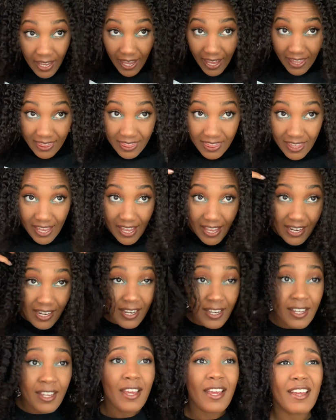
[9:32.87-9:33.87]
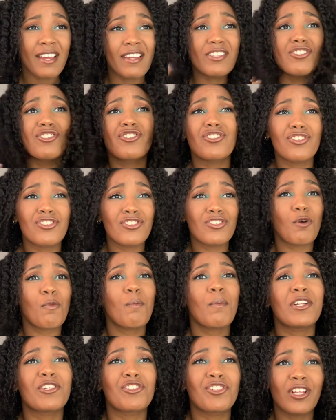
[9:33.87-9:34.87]
And then it's just so
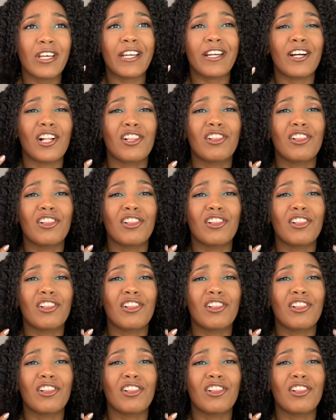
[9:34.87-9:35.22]
much like